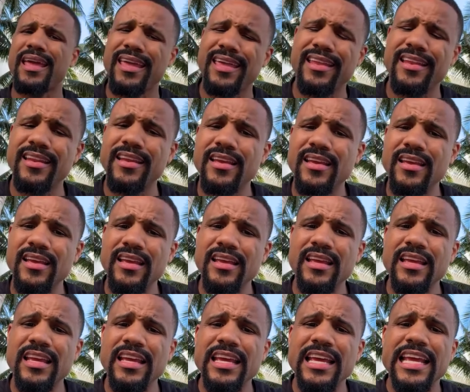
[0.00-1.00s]
man.
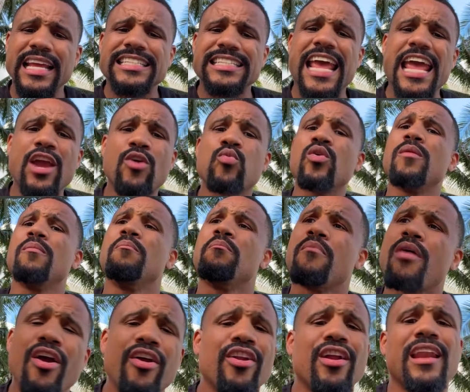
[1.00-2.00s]
Tank will
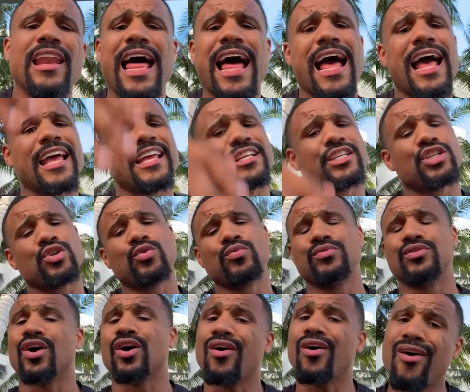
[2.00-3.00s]
murderize
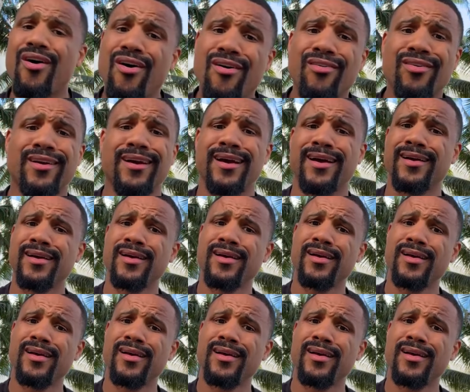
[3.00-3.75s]
you, dog.